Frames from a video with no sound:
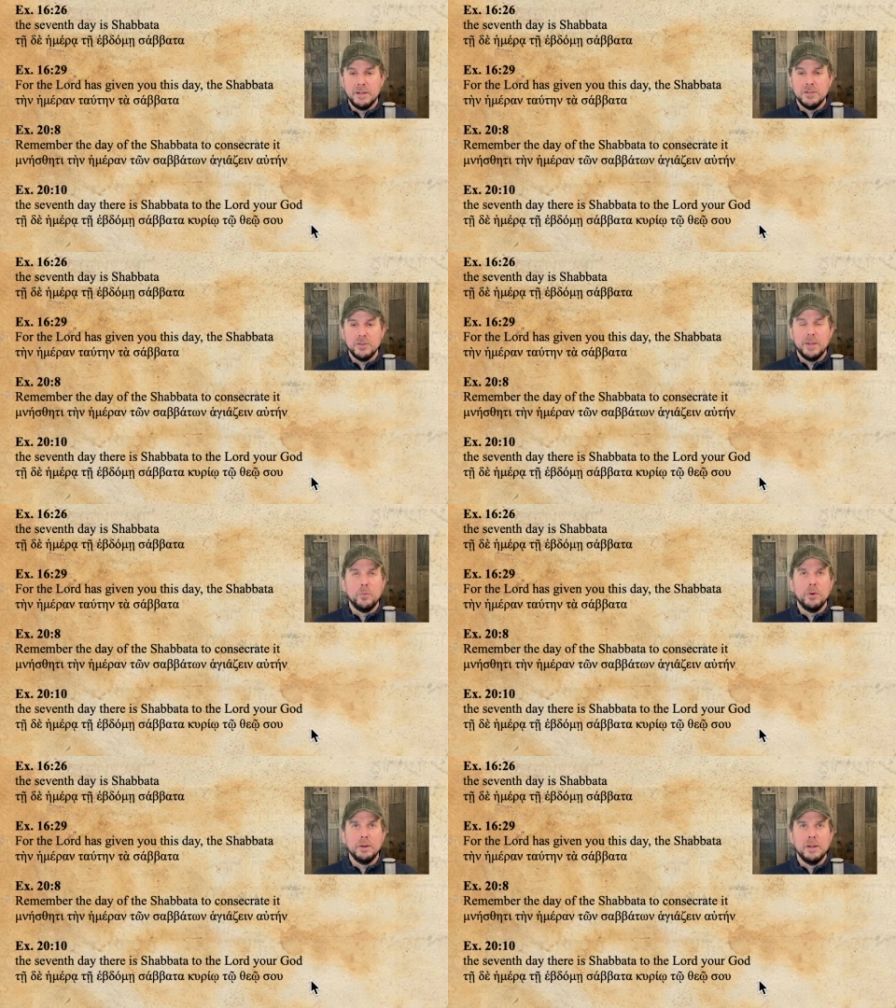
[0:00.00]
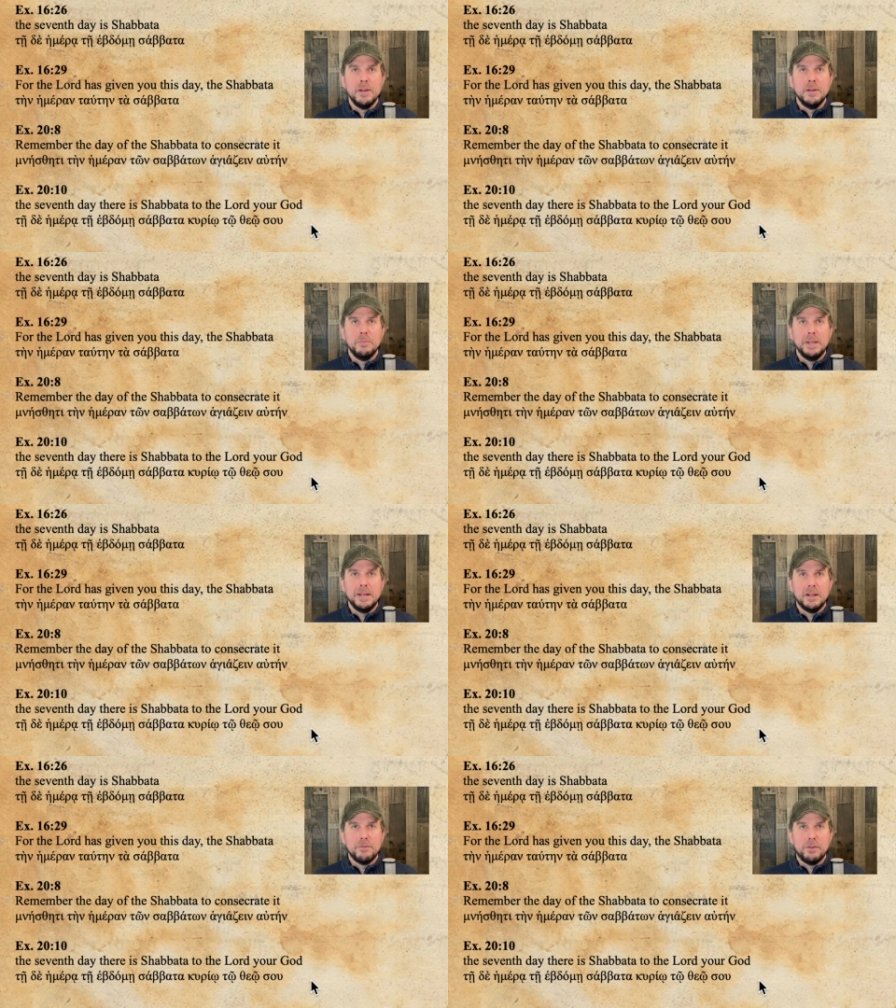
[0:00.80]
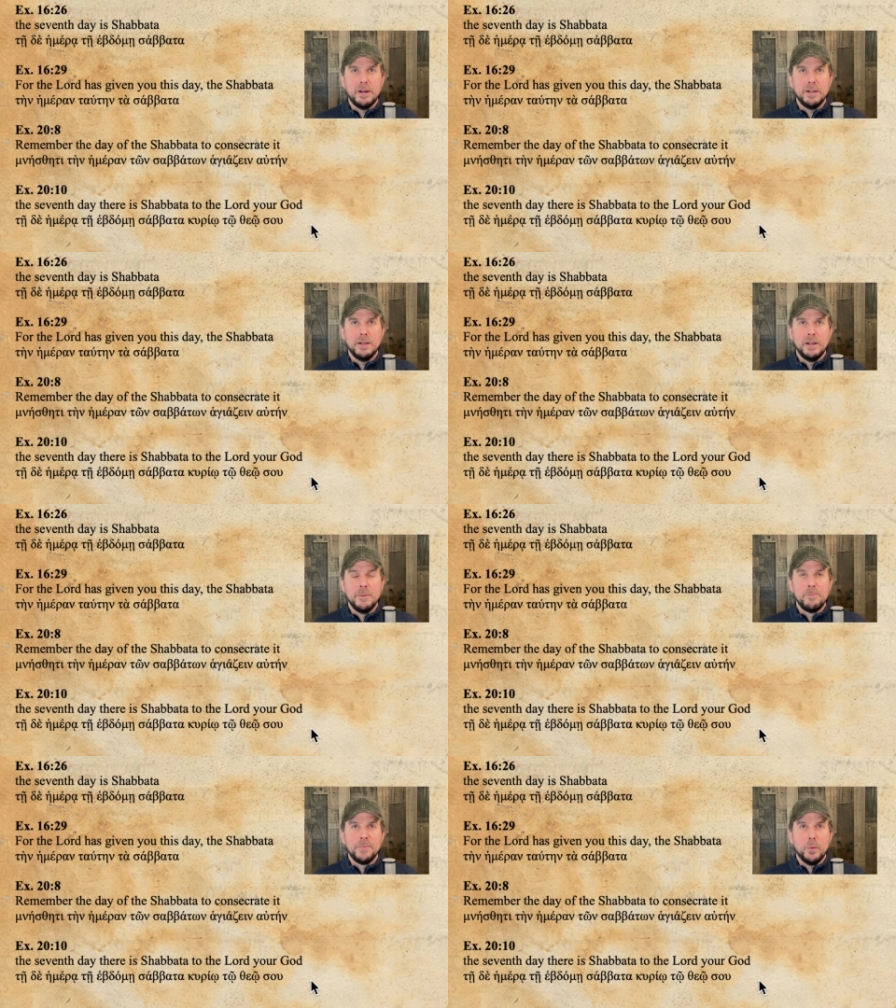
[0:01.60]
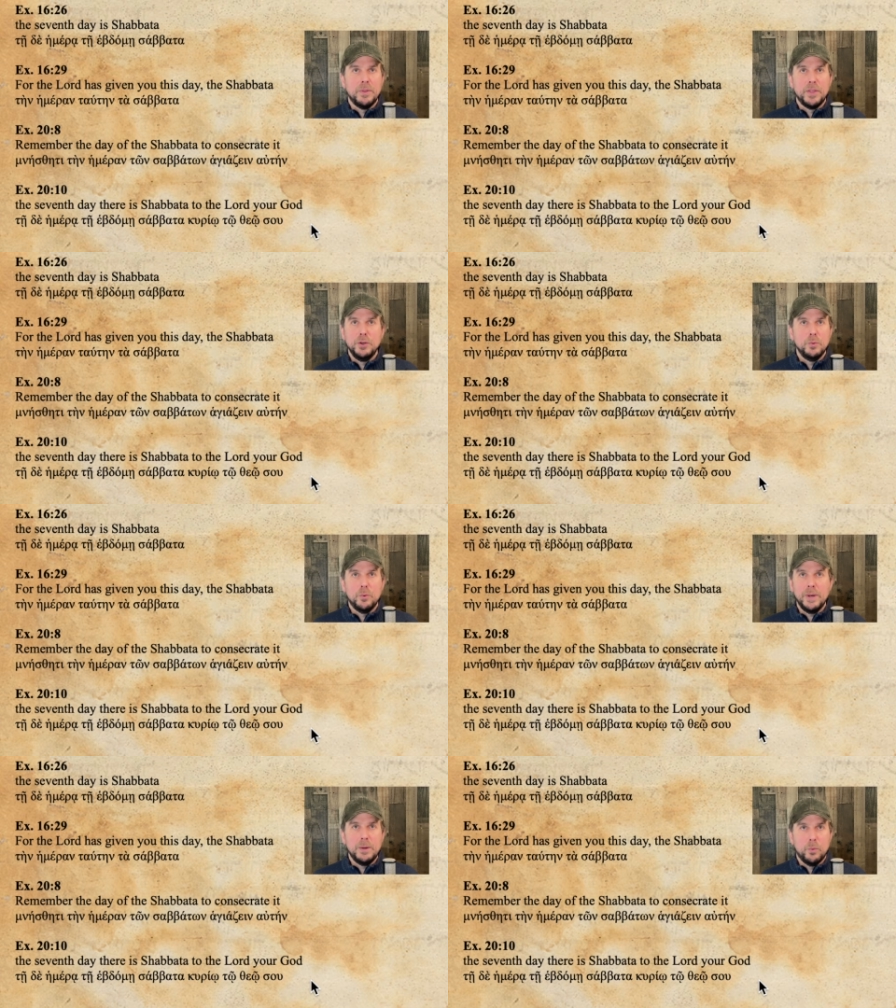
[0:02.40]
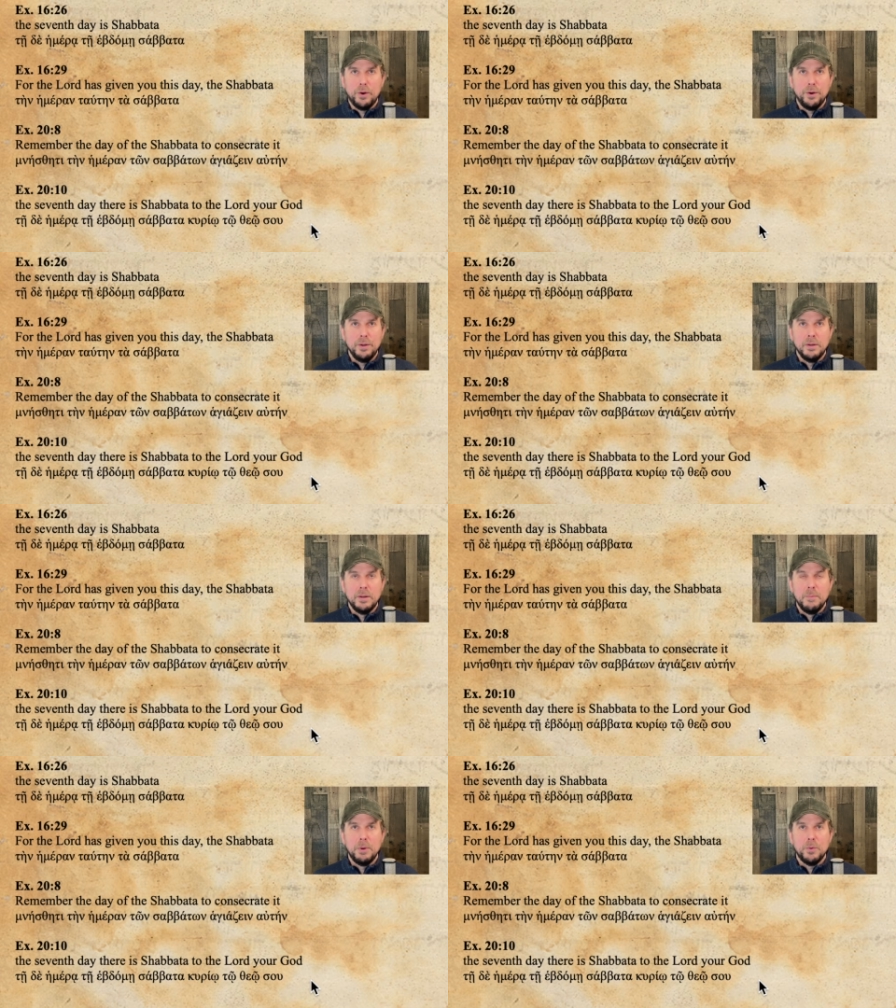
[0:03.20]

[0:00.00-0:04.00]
So they weren't being confronted with a new Greek word, but